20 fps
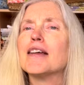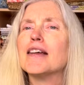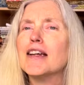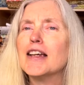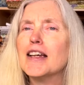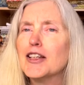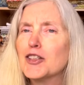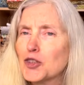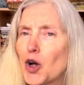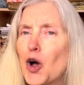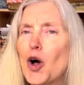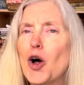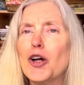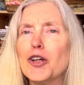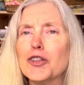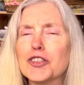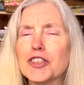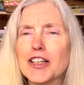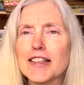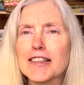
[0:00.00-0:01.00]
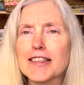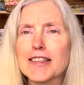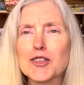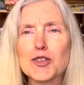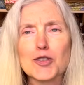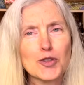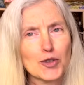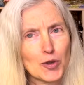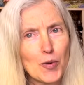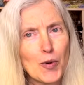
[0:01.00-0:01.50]
It's all
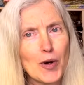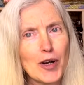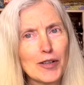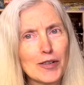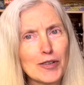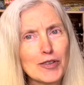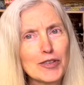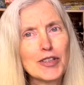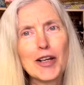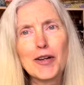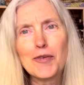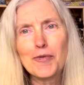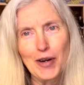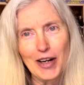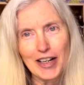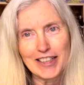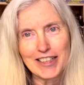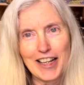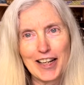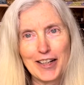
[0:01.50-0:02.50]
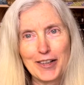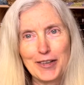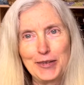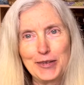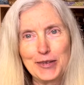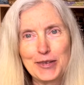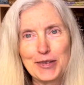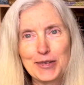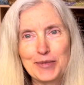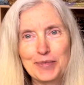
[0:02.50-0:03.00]
just squares and
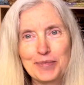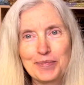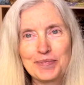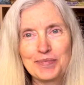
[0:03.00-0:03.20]
rectangles.